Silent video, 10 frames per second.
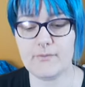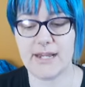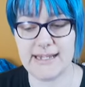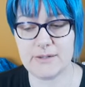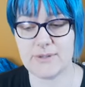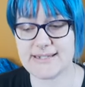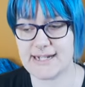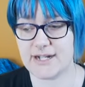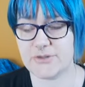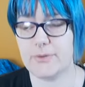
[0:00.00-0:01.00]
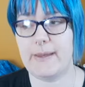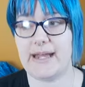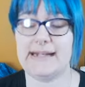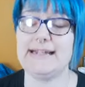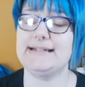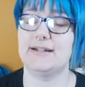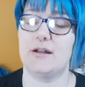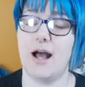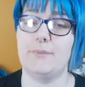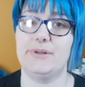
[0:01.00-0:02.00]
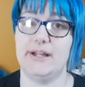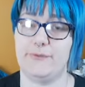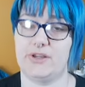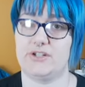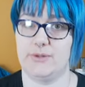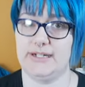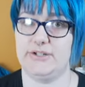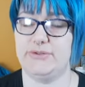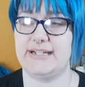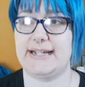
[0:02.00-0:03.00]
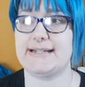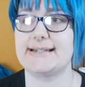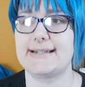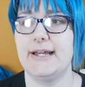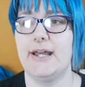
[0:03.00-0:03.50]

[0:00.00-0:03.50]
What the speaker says: He was an actual man. He did not play for the 22 days.